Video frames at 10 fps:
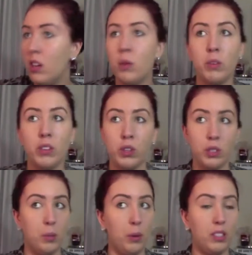with those
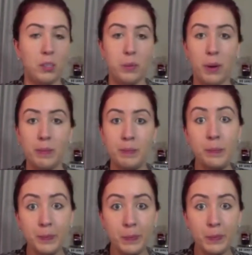spots as well.
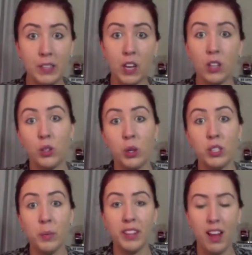So done
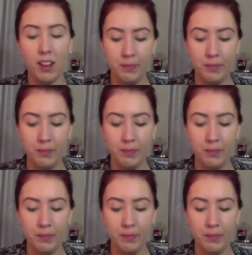with that.